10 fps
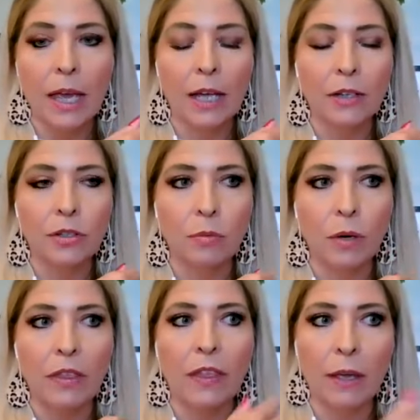and to
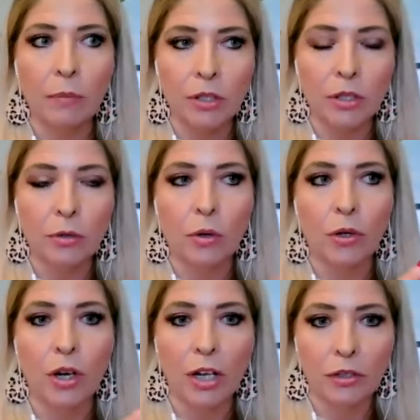what they would do
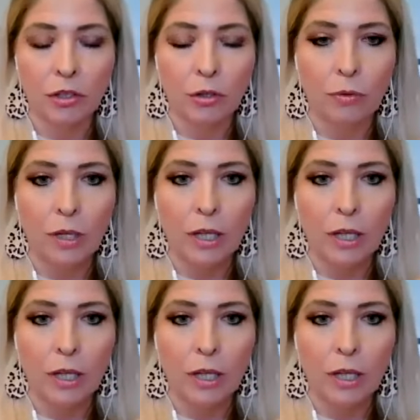or not do.